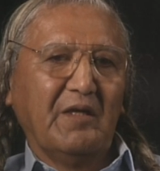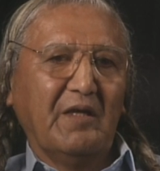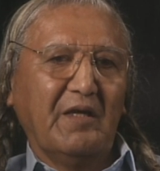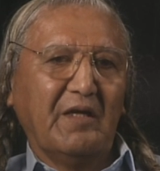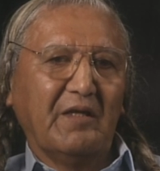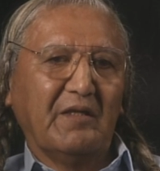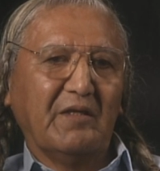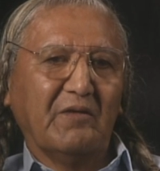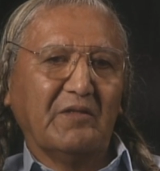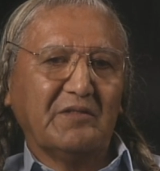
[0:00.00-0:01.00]
And
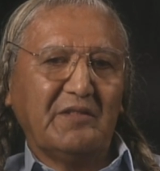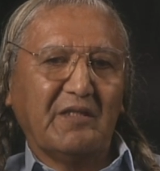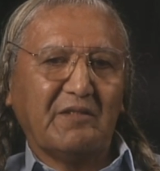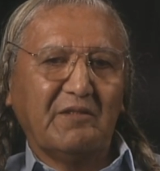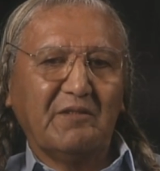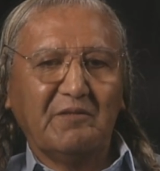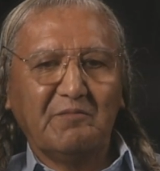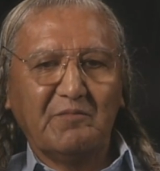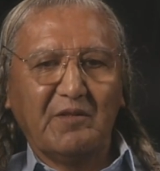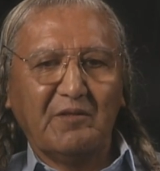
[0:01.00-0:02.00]
there is yet
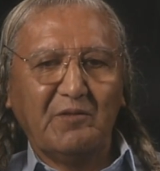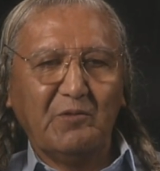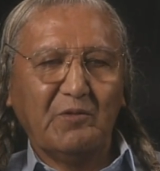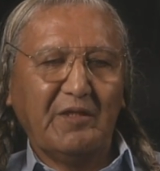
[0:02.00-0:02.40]
a new